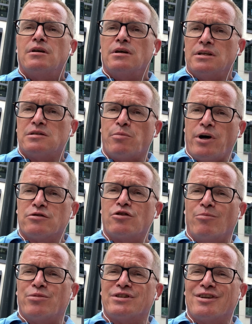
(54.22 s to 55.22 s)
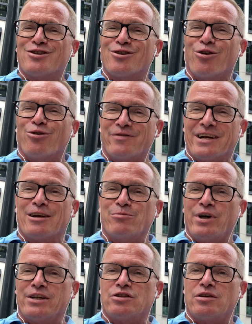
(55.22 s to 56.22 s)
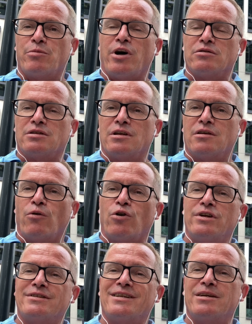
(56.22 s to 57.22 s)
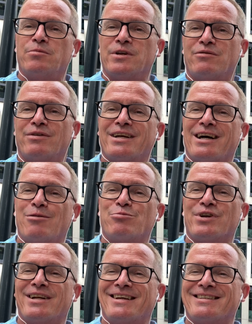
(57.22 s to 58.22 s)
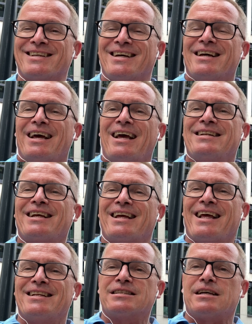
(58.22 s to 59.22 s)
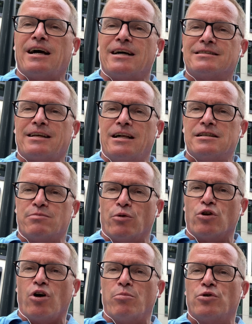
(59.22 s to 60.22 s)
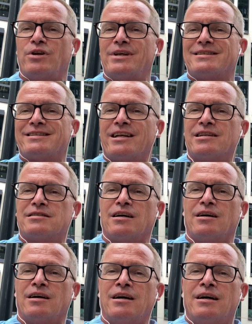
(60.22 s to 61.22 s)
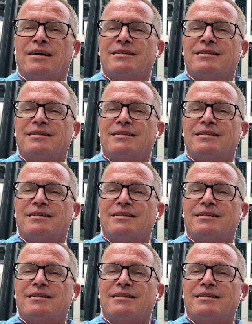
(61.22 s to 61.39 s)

it's about competition law very much, about equality between companies and against cartels, monopolies and uh,